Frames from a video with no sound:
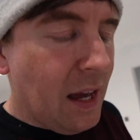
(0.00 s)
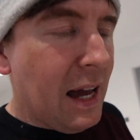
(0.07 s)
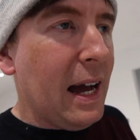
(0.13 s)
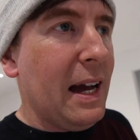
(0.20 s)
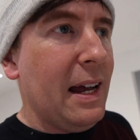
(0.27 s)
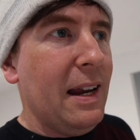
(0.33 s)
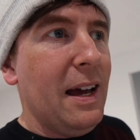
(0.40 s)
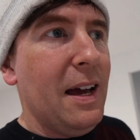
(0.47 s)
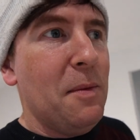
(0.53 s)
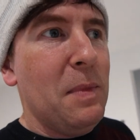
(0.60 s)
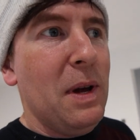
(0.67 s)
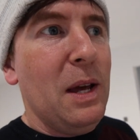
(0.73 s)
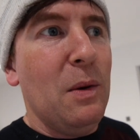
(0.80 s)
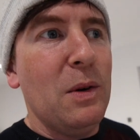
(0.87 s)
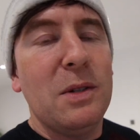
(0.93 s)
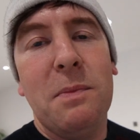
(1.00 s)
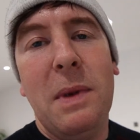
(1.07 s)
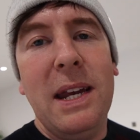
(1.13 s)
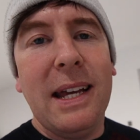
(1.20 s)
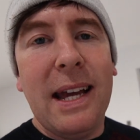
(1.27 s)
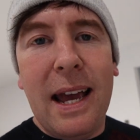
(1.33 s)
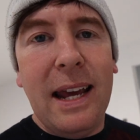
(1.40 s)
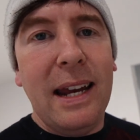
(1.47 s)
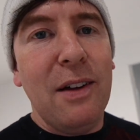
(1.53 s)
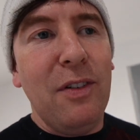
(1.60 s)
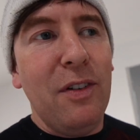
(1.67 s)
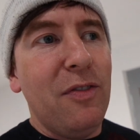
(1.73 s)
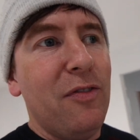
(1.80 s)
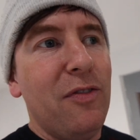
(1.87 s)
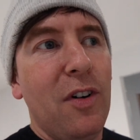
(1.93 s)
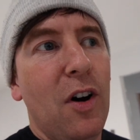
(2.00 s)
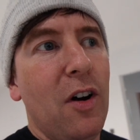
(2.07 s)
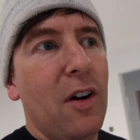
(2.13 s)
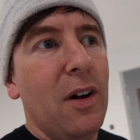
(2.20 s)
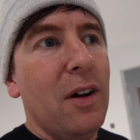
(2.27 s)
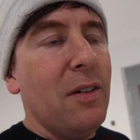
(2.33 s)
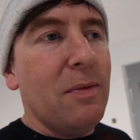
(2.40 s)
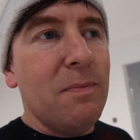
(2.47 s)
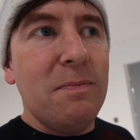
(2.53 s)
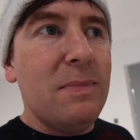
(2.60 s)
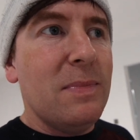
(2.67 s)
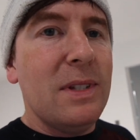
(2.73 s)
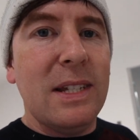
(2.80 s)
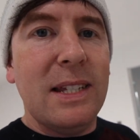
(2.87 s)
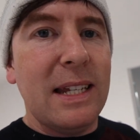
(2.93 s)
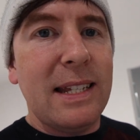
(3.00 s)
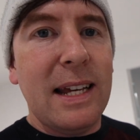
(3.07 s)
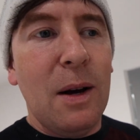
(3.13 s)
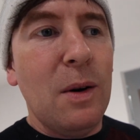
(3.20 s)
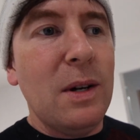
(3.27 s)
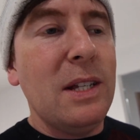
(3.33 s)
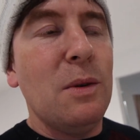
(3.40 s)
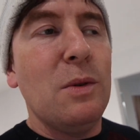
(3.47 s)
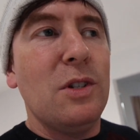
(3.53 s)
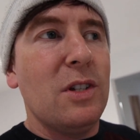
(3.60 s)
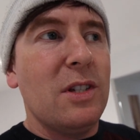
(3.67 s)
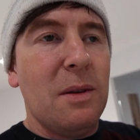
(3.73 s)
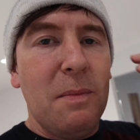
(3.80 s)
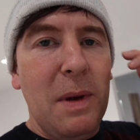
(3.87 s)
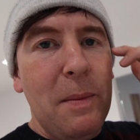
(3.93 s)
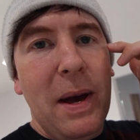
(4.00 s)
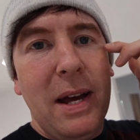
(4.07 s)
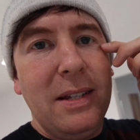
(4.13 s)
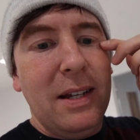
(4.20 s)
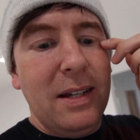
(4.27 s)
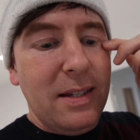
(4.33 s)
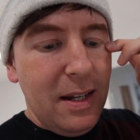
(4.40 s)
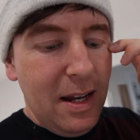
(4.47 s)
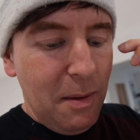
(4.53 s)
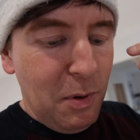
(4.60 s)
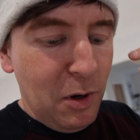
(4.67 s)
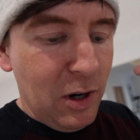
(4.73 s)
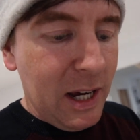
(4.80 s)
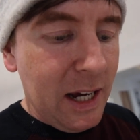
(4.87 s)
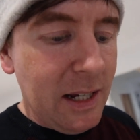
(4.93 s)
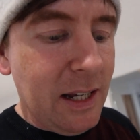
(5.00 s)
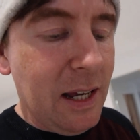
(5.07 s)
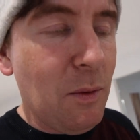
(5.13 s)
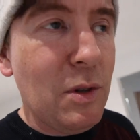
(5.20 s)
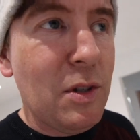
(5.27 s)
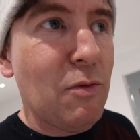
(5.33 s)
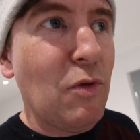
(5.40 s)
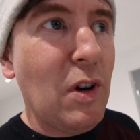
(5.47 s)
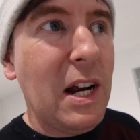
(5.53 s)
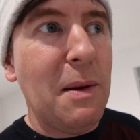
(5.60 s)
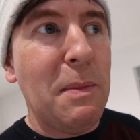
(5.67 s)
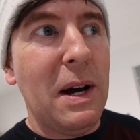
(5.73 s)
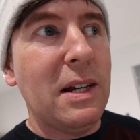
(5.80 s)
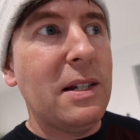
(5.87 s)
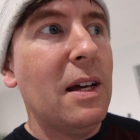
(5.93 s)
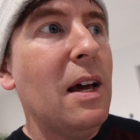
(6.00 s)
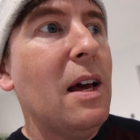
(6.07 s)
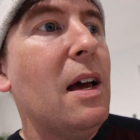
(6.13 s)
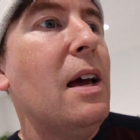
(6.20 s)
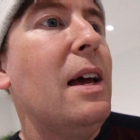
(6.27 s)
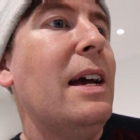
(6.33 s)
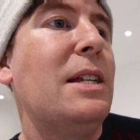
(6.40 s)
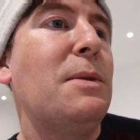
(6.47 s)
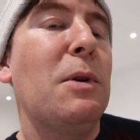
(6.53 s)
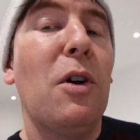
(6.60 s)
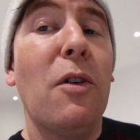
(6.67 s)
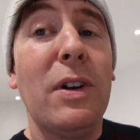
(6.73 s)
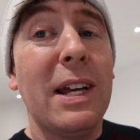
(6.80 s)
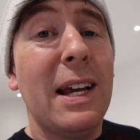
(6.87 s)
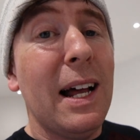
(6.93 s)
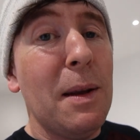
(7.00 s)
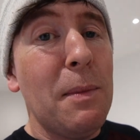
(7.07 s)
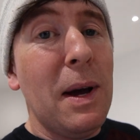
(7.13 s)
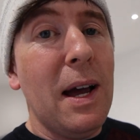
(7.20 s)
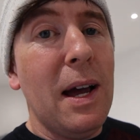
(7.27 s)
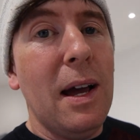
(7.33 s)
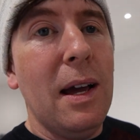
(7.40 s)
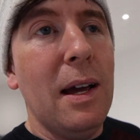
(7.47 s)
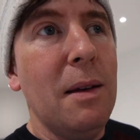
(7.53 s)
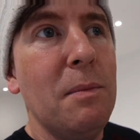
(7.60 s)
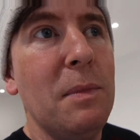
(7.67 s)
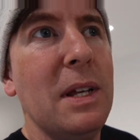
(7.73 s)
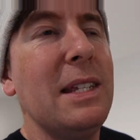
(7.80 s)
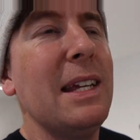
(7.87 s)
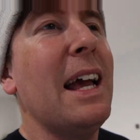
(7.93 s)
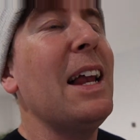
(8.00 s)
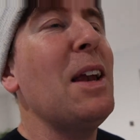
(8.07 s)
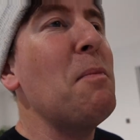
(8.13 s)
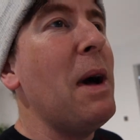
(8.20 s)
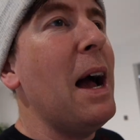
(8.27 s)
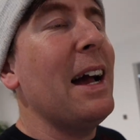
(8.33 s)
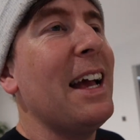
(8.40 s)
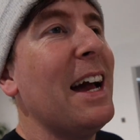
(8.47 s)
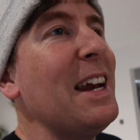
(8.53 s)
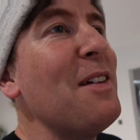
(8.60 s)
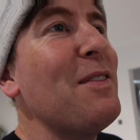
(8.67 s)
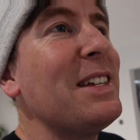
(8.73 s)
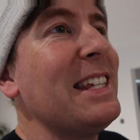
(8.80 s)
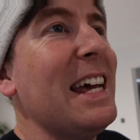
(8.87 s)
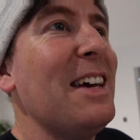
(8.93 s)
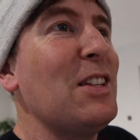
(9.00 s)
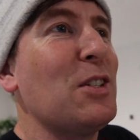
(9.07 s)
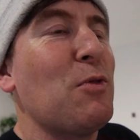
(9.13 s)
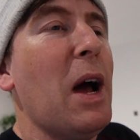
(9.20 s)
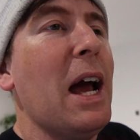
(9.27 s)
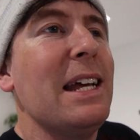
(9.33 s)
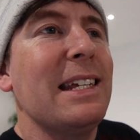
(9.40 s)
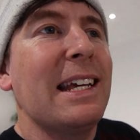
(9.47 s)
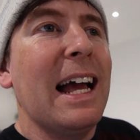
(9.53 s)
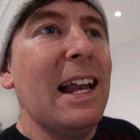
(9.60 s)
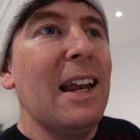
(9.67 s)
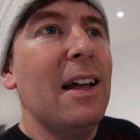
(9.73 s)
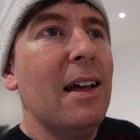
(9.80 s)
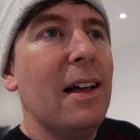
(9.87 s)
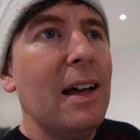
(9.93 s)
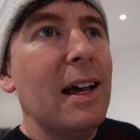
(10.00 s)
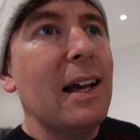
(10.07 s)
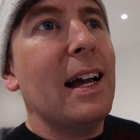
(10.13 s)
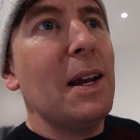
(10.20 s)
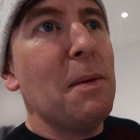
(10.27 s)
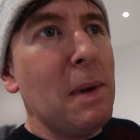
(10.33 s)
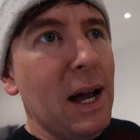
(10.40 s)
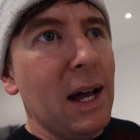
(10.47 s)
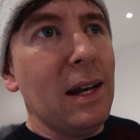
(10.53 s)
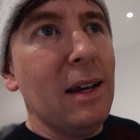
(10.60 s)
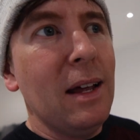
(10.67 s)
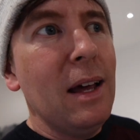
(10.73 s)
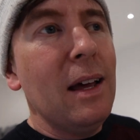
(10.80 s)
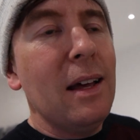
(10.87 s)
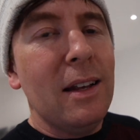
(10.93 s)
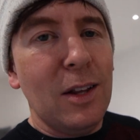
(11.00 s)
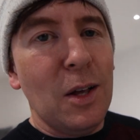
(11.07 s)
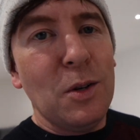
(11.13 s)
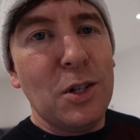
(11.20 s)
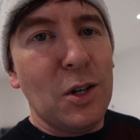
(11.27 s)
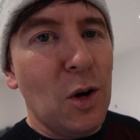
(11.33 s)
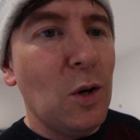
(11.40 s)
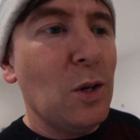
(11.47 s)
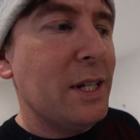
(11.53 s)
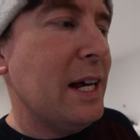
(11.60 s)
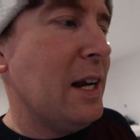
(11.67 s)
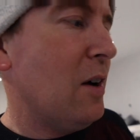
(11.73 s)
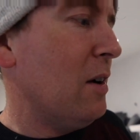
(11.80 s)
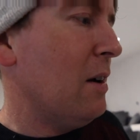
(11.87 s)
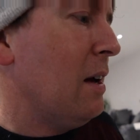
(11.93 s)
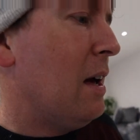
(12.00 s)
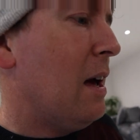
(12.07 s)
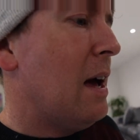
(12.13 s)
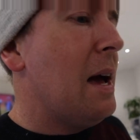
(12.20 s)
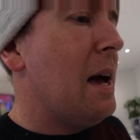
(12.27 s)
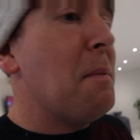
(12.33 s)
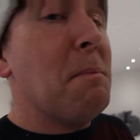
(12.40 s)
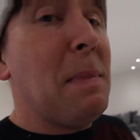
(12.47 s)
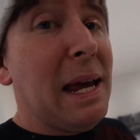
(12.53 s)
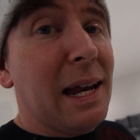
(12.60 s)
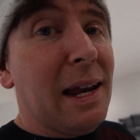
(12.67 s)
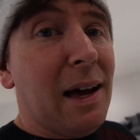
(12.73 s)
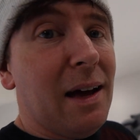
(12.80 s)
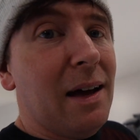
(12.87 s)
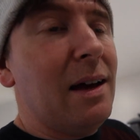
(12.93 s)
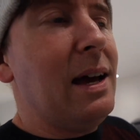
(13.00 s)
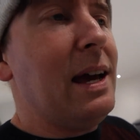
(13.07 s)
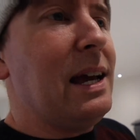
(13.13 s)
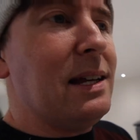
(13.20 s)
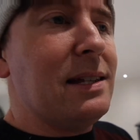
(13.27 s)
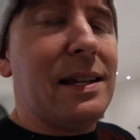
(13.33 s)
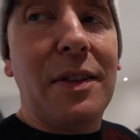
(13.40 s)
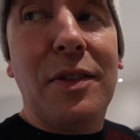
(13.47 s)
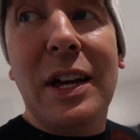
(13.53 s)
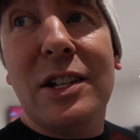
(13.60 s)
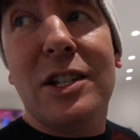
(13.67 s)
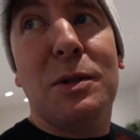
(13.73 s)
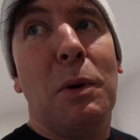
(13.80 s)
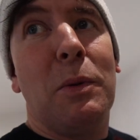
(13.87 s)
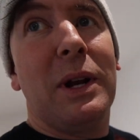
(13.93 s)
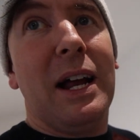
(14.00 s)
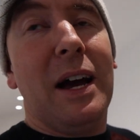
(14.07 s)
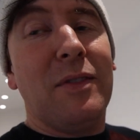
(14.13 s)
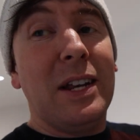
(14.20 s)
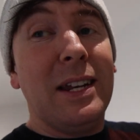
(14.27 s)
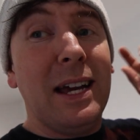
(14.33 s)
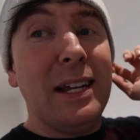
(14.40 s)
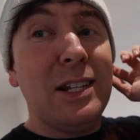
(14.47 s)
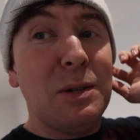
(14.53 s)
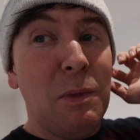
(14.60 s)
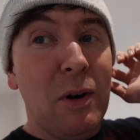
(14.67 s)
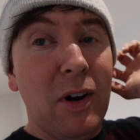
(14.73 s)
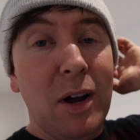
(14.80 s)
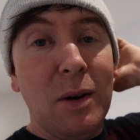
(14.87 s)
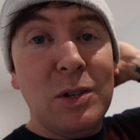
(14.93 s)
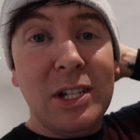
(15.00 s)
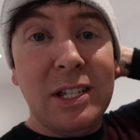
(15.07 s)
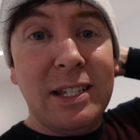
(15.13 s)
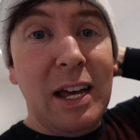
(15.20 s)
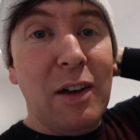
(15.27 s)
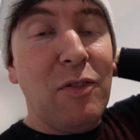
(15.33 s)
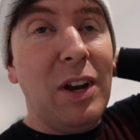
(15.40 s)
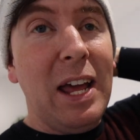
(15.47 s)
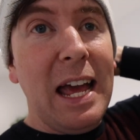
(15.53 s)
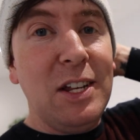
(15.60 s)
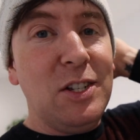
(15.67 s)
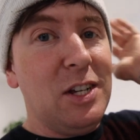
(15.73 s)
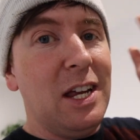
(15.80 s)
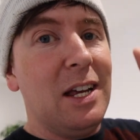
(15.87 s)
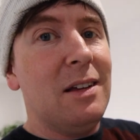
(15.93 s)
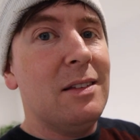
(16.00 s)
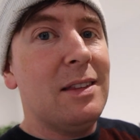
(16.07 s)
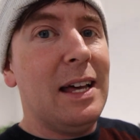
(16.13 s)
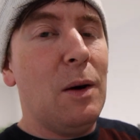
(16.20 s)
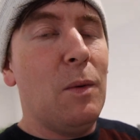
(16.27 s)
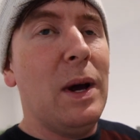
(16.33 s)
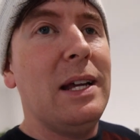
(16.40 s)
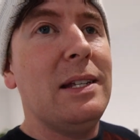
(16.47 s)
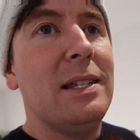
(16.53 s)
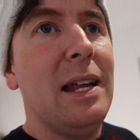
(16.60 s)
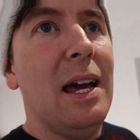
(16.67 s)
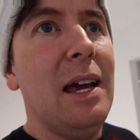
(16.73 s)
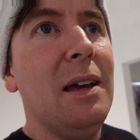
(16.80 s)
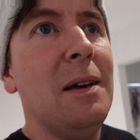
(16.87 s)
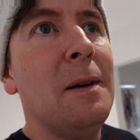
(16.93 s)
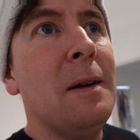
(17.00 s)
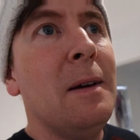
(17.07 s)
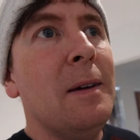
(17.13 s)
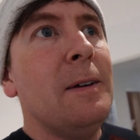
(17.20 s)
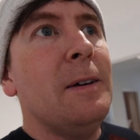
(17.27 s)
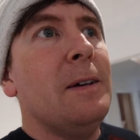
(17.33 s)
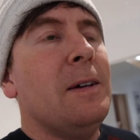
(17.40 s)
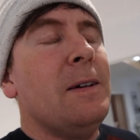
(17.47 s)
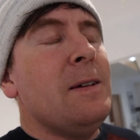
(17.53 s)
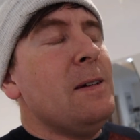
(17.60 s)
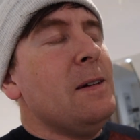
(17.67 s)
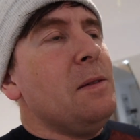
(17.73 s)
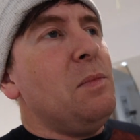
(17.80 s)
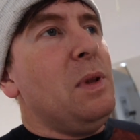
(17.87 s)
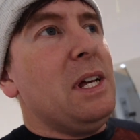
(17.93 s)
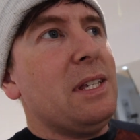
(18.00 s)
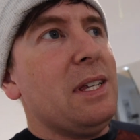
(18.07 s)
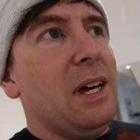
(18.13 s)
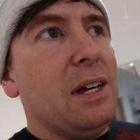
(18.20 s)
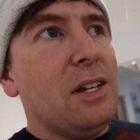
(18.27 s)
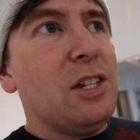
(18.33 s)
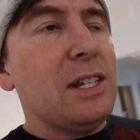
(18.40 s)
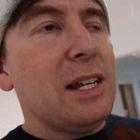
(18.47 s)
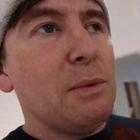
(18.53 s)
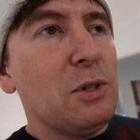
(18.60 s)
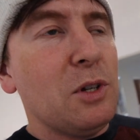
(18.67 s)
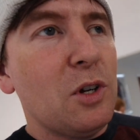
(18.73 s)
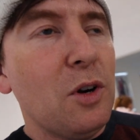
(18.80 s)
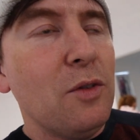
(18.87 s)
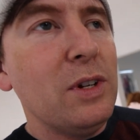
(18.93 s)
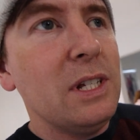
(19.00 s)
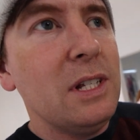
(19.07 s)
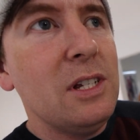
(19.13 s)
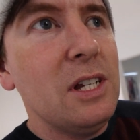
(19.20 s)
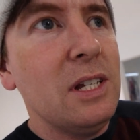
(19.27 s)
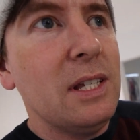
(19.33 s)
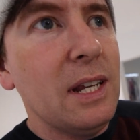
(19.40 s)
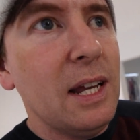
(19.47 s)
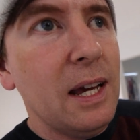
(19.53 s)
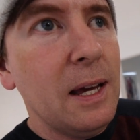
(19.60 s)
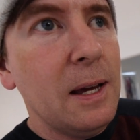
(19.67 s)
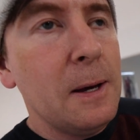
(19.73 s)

And he was medicated every 4 to 6 hours. He was just a mess yesterday, poor kid. He was really bad. He has to be covered in calamine. Is it calamine? I can never say this right. Is it calamine? Lotion all day long. Mila is, I think she's probably going to have that day tomorrow. She's definitely edging that way today. Bless her, she's absolutely covered, isn't she, today?